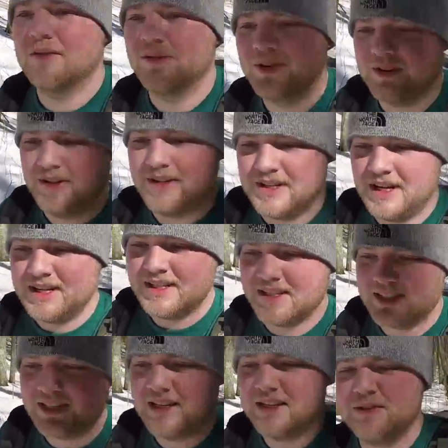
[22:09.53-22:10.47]
One of the
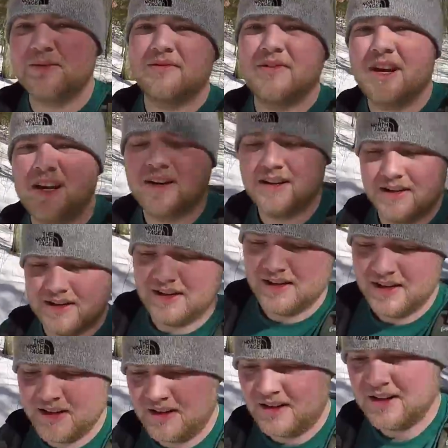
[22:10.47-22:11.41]
nicest days we've had in
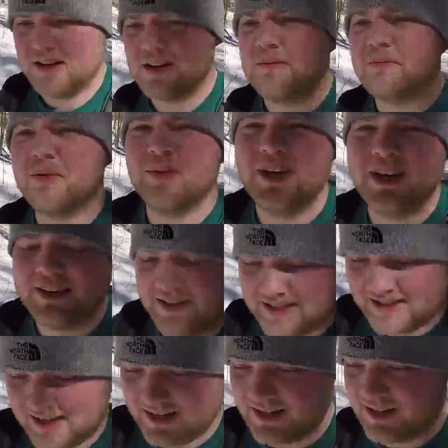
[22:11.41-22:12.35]
a couple
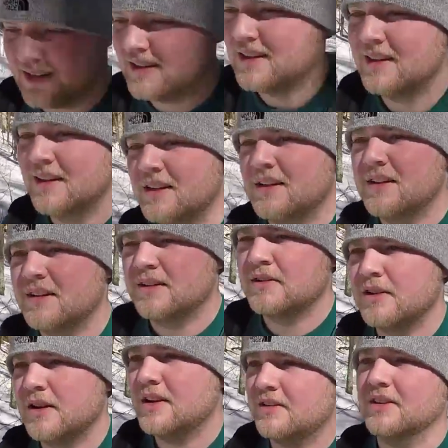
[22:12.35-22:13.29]
weeks. So
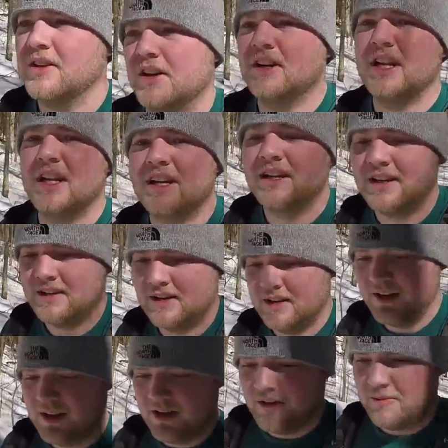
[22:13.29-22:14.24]
that's good.
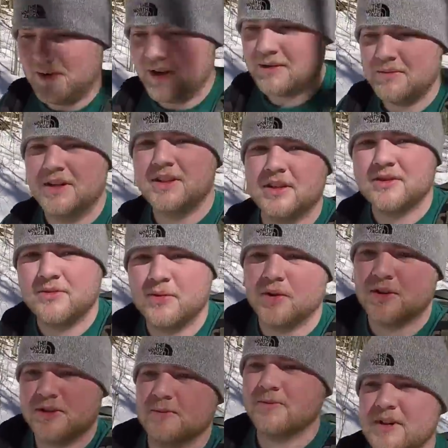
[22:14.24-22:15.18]
Making me look
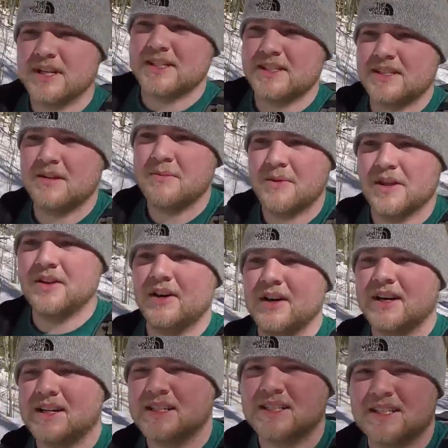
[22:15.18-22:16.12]
forward to spring and summer, though,
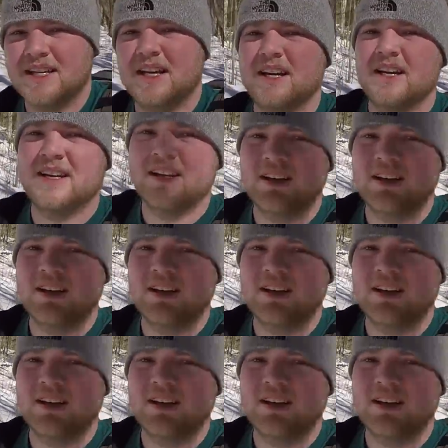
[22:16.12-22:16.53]
I gotta say.